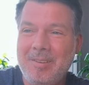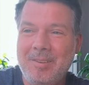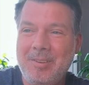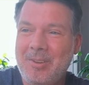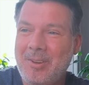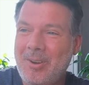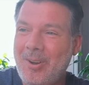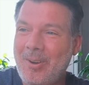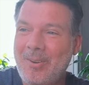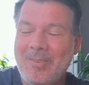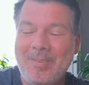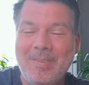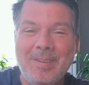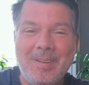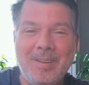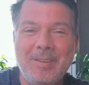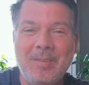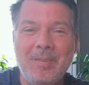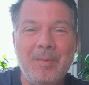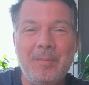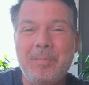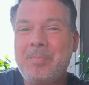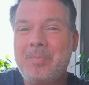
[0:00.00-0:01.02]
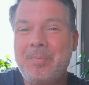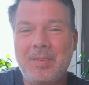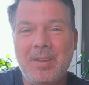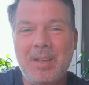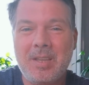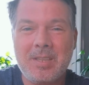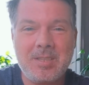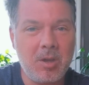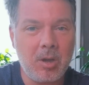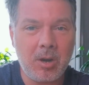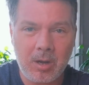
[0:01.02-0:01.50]
you know,
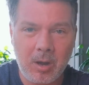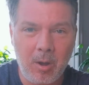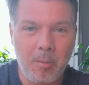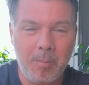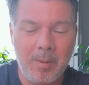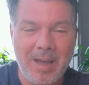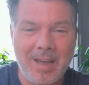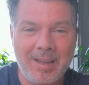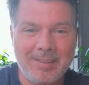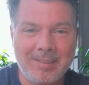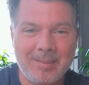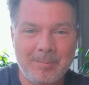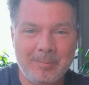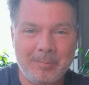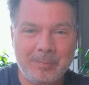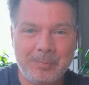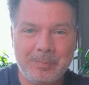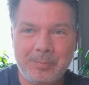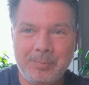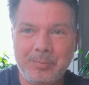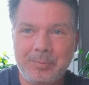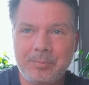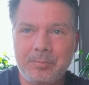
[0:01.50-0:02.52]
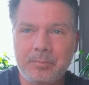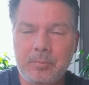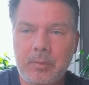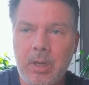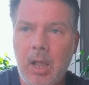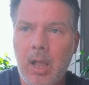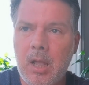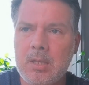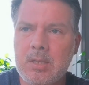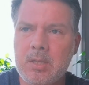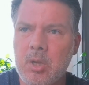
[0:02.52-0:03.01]
it's gonna go bad.
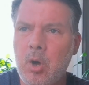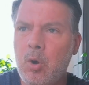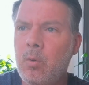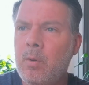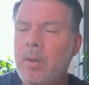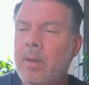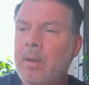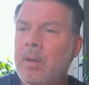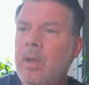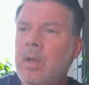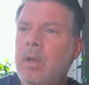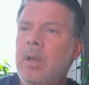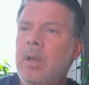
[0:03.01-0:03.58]
So